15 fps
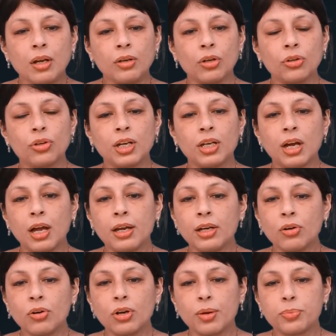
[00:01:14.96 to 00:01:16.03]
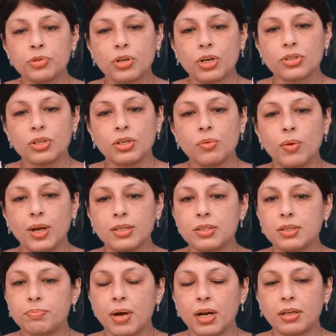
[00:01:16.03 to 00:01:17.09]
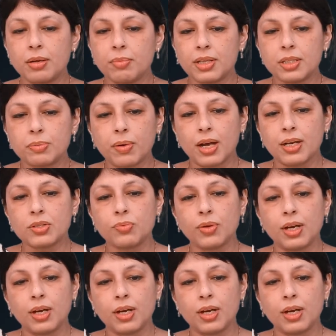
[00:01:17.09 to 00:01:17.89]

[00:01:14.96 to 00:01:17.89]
Now, the canalicular obstruction, once the punctum has passed,